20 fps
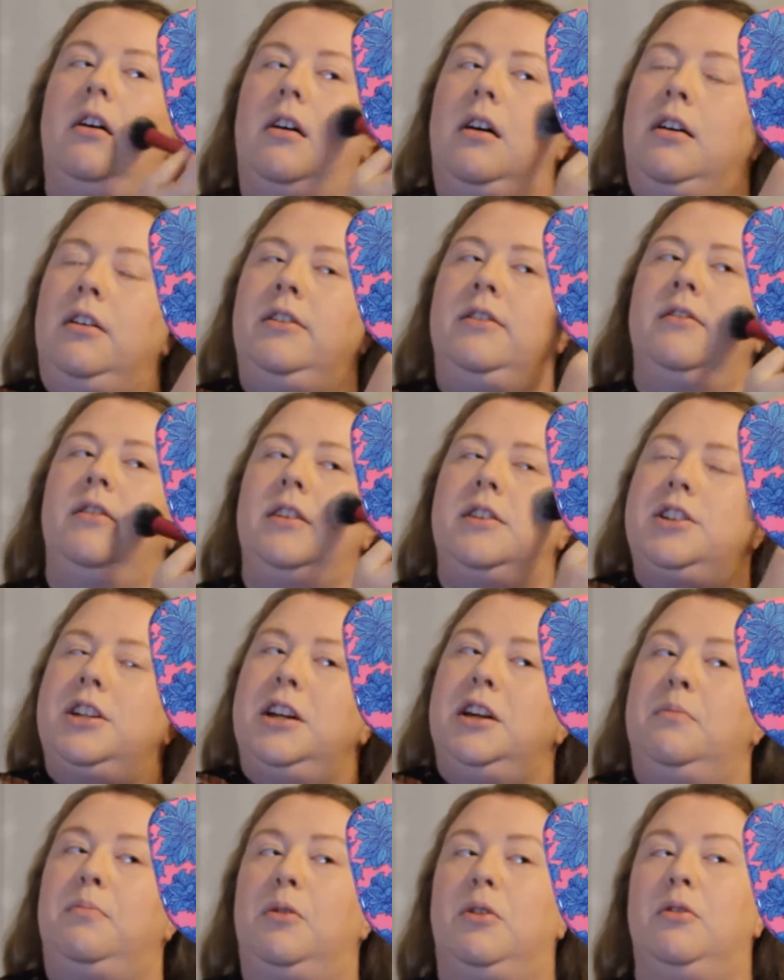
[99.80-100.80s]
Under the
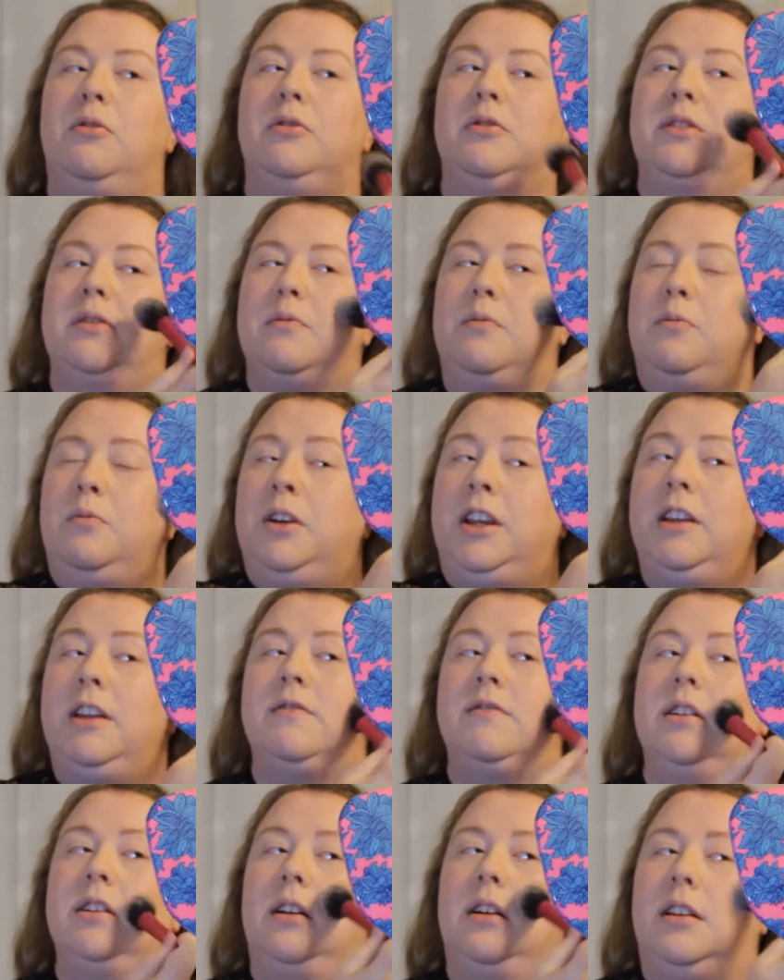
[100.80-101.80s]
cheekbones
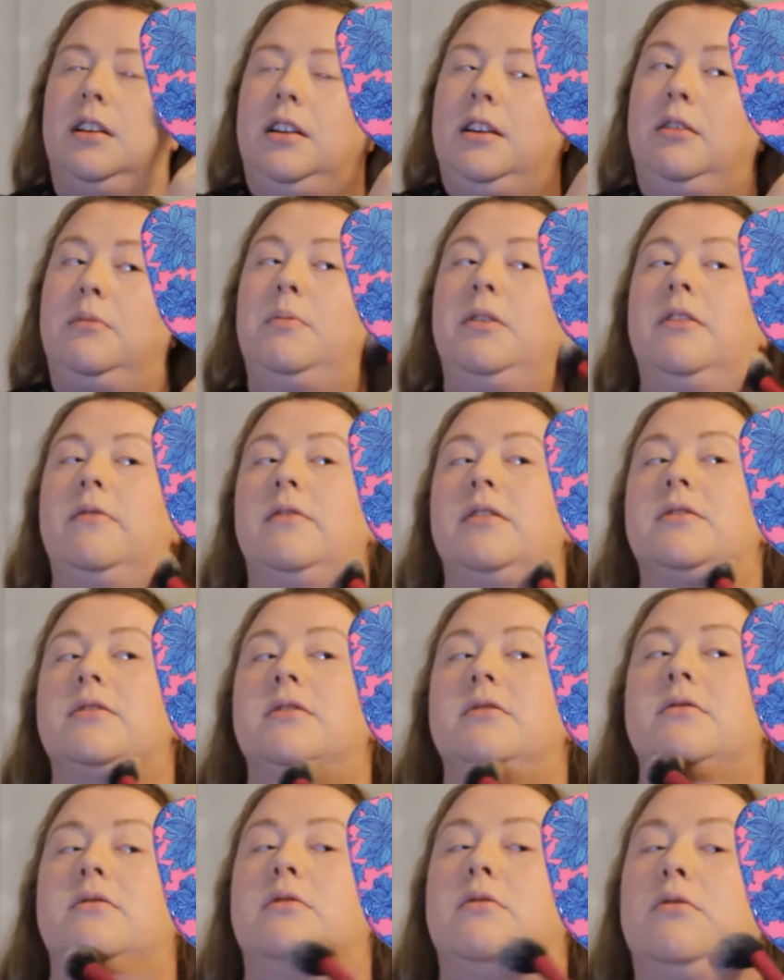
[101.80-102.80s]
gives it a little bit of a
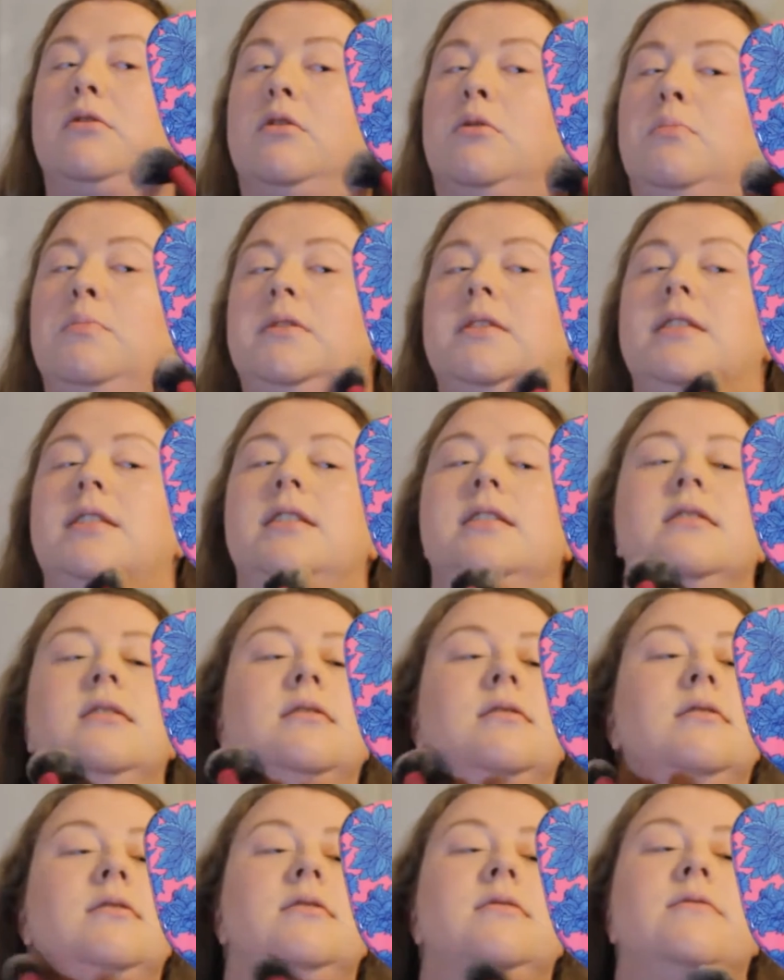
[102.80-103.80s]
sculpting
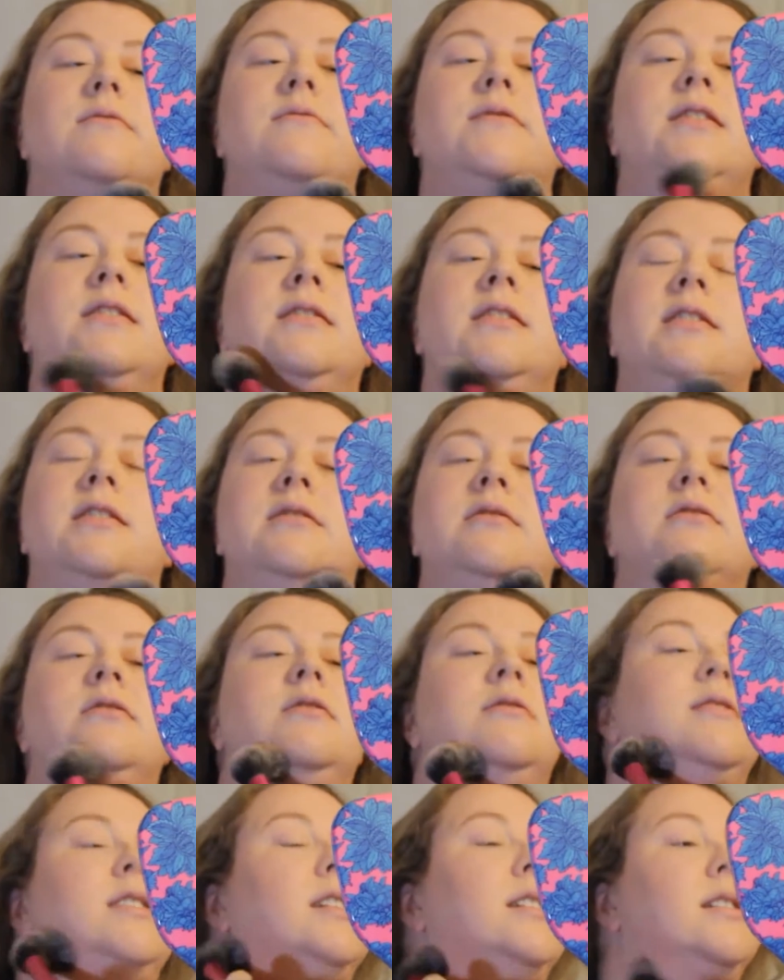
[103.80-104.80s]
feeling
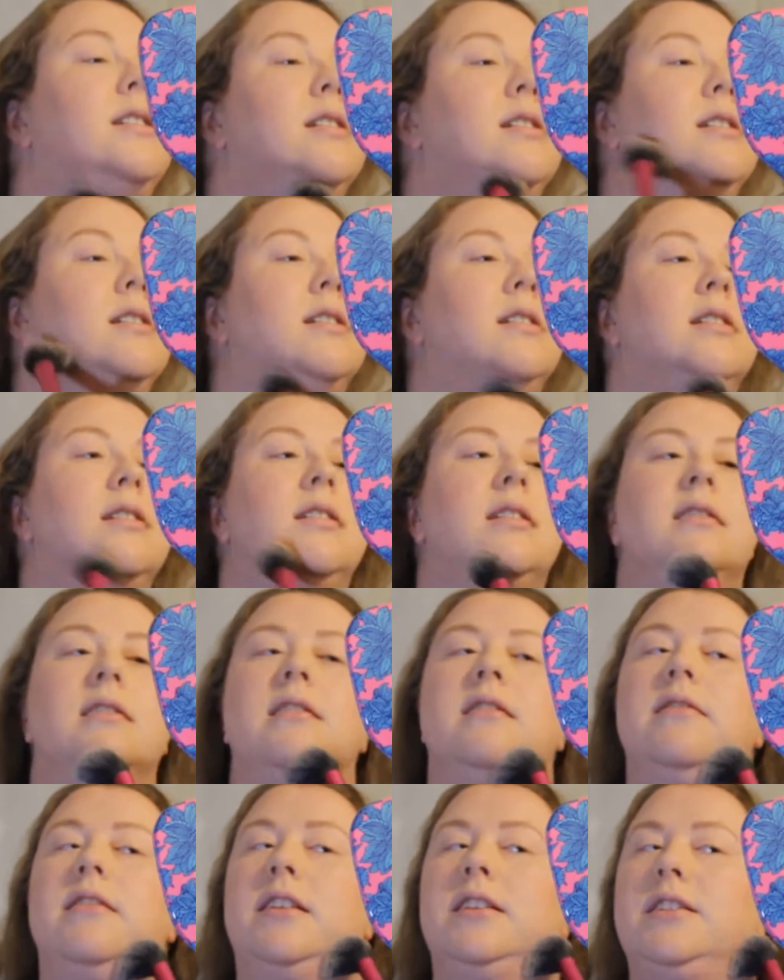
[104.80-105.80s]
to it,
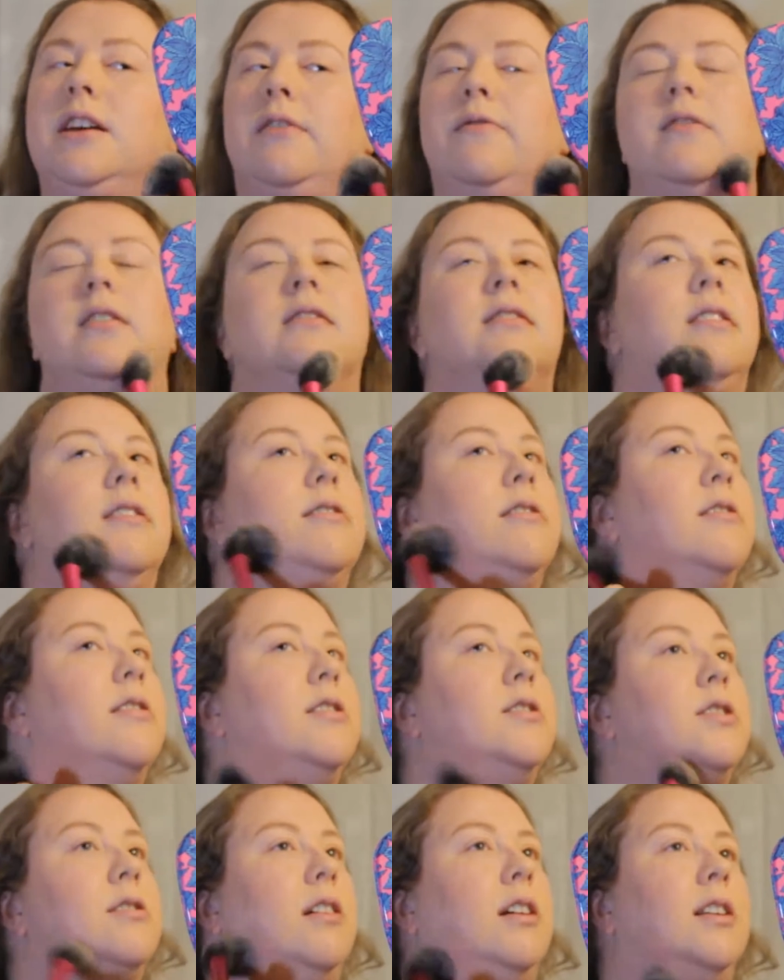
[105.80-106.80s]
and then definitely under the
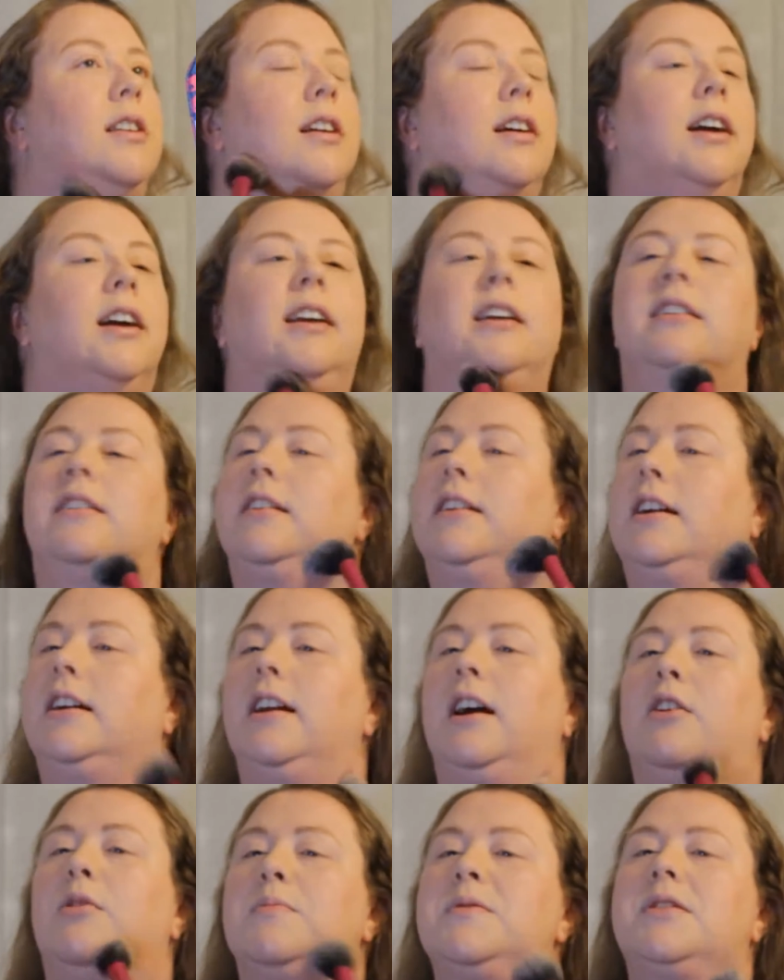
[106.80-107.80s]
jawline. It
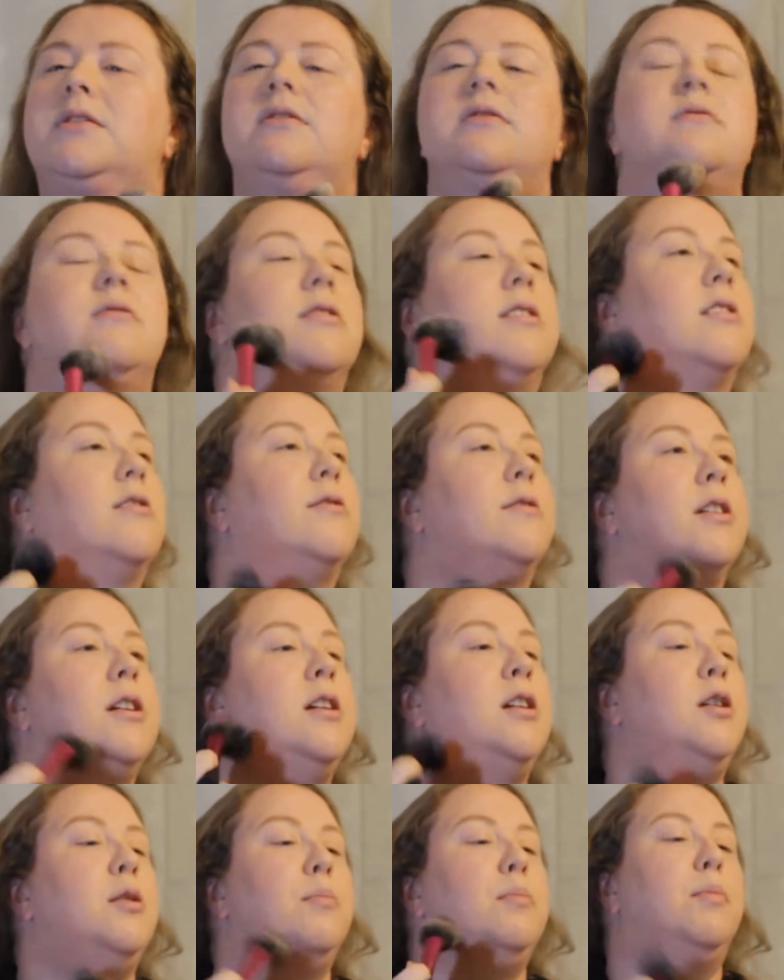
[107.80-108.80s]
helps to sort of
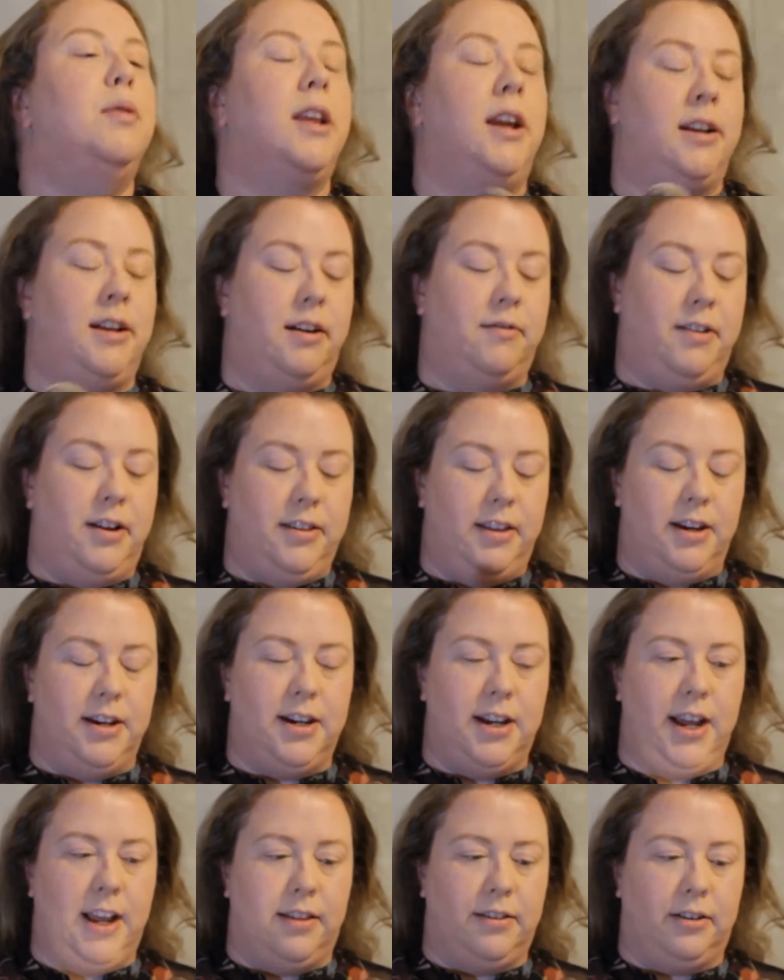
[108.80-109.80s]
blend everything
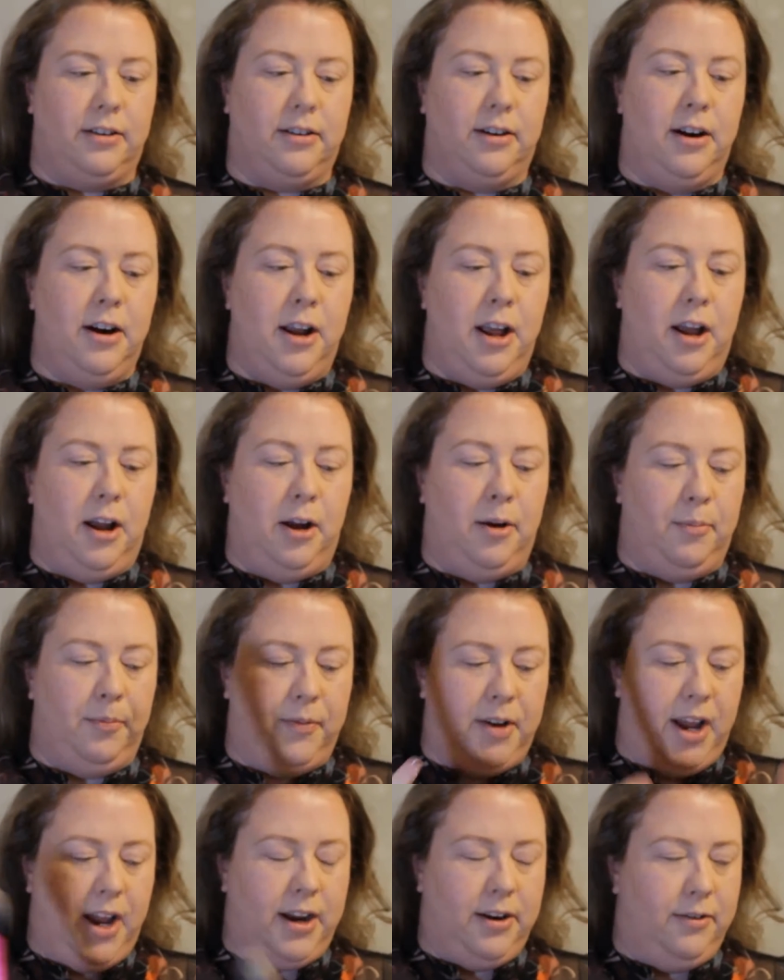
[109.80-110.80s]
together
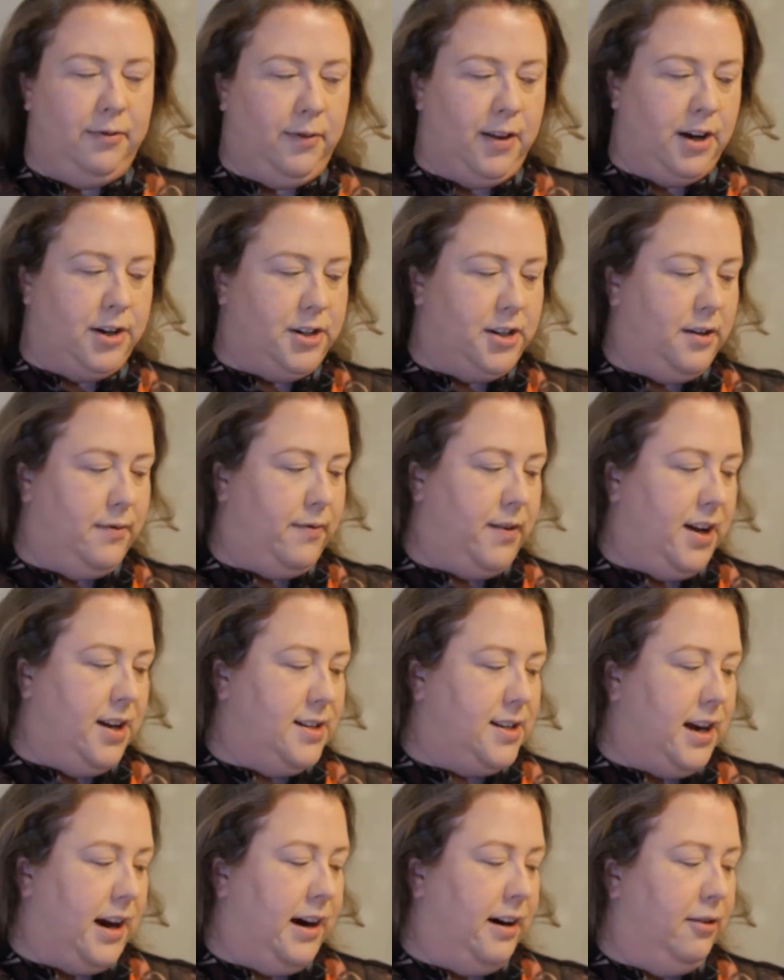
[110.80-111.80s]
and flesh the
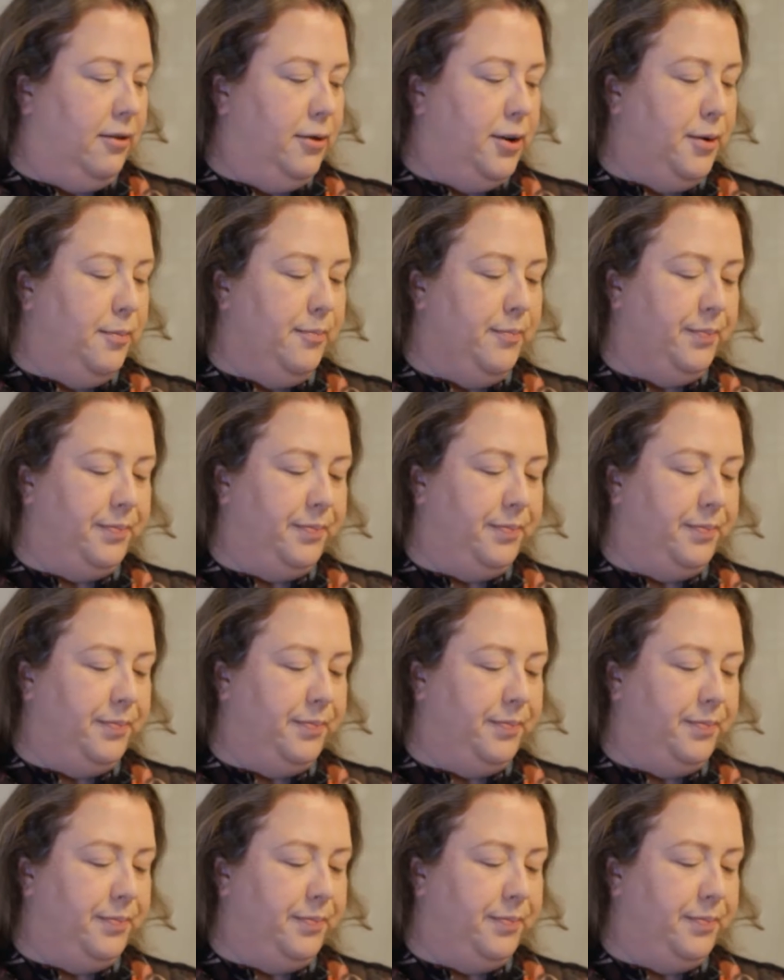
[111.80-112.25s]
face out.